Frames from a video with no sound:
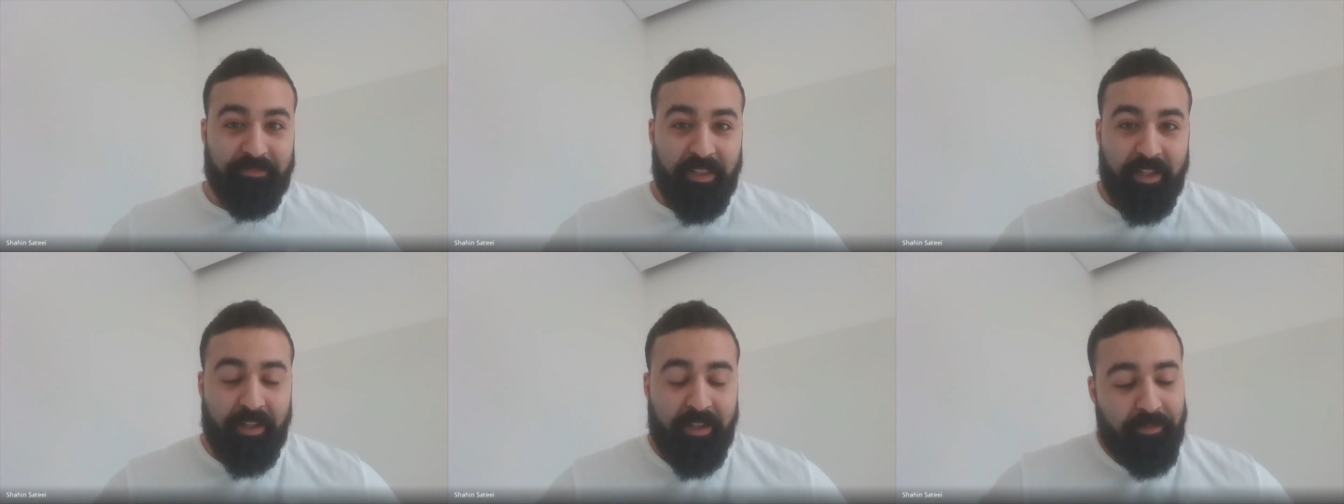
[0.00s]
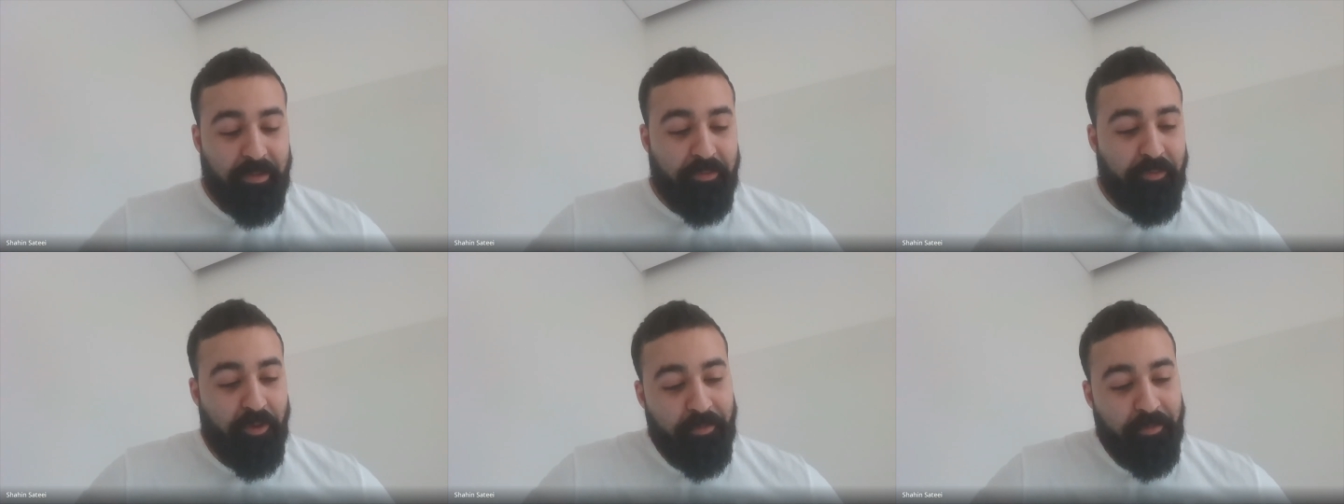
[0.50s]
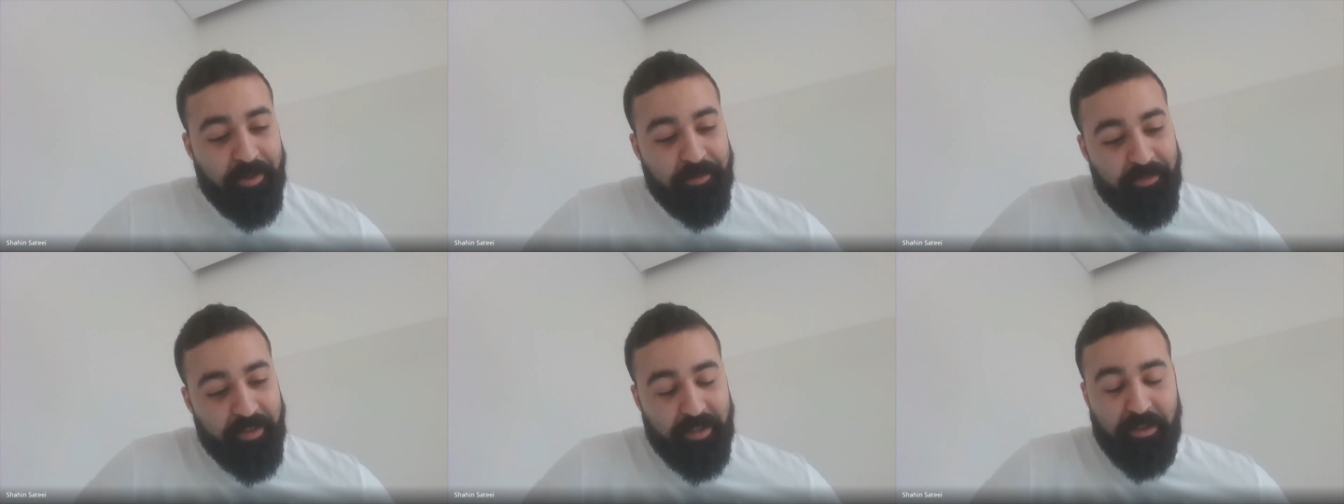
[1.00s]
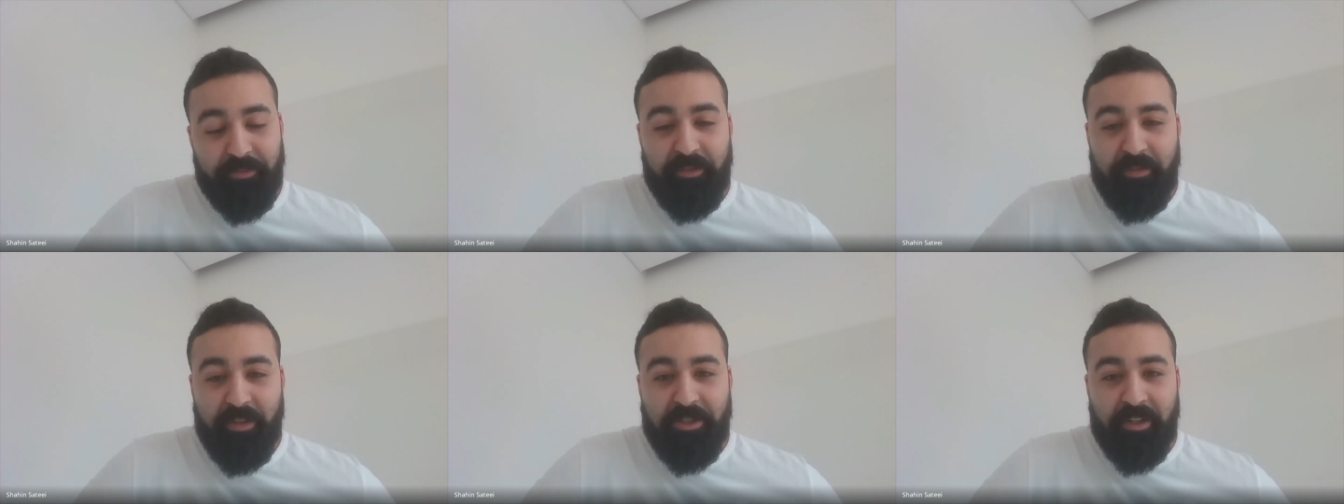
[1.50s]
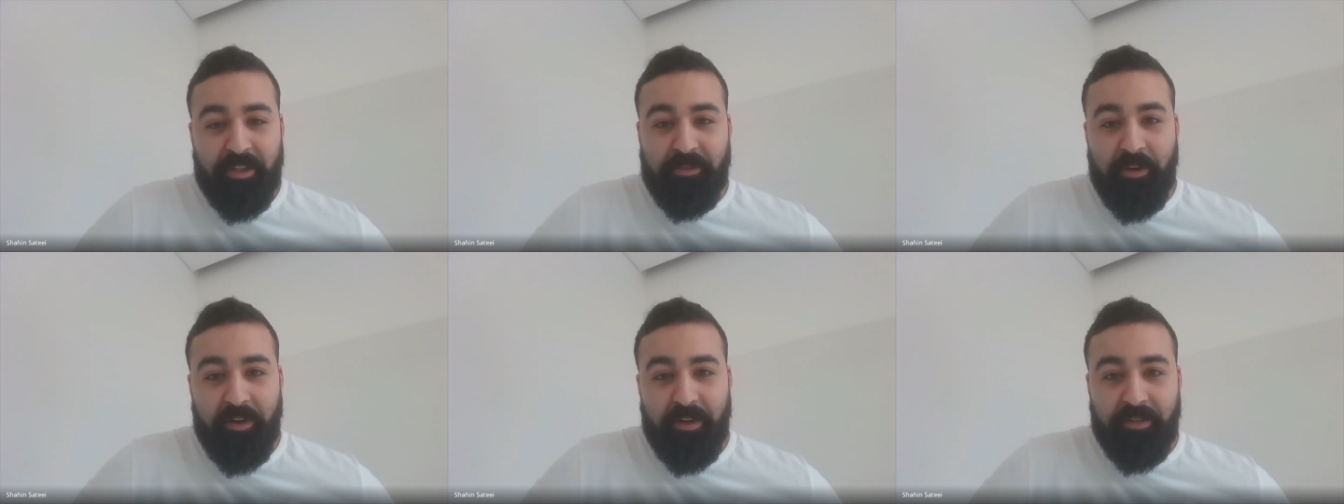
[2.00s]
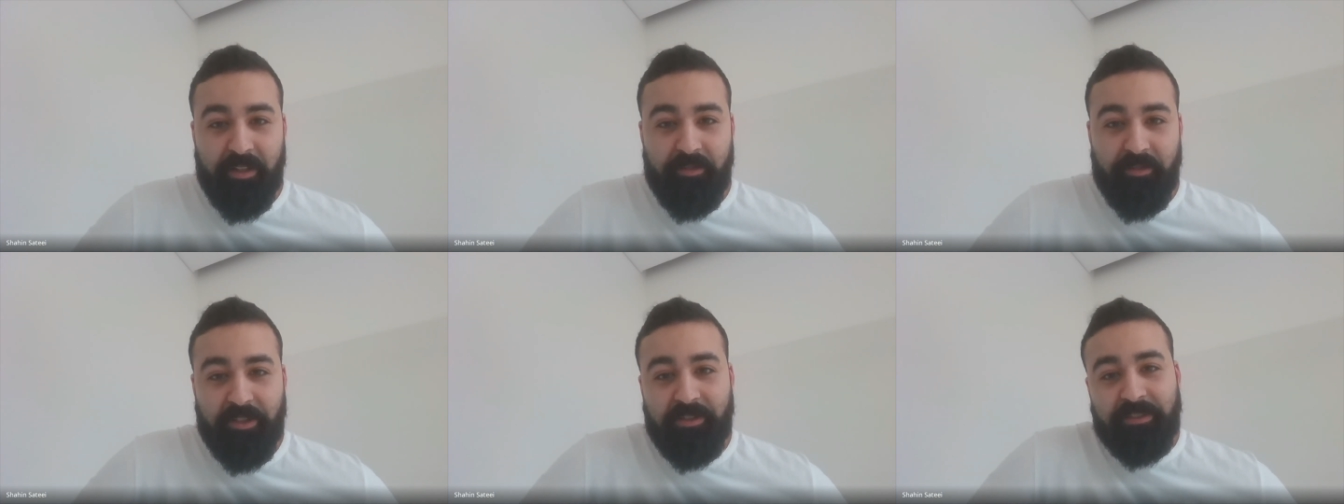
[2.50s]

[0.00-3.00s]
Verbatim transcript: uh, the former head of division at our division,